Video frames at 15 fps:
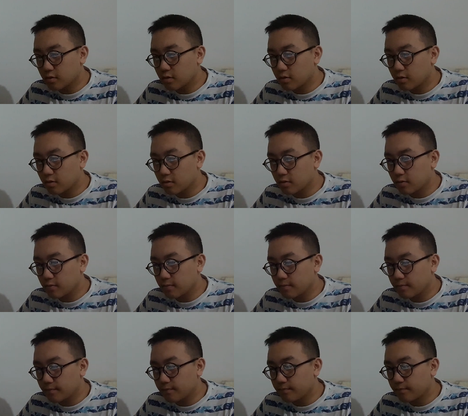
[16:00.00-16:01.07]

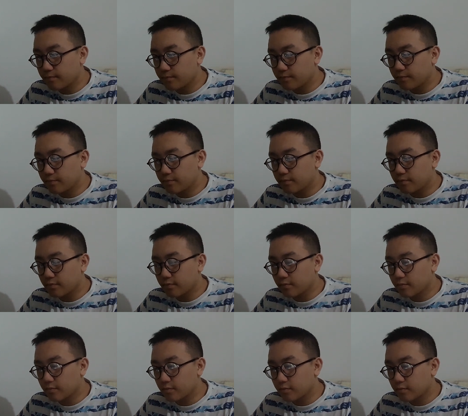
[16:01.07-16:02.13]

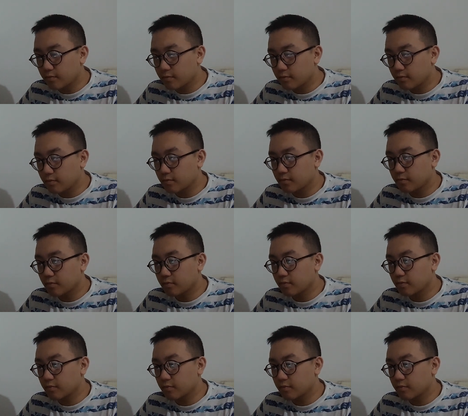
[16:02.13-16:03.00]
Nobody speaks.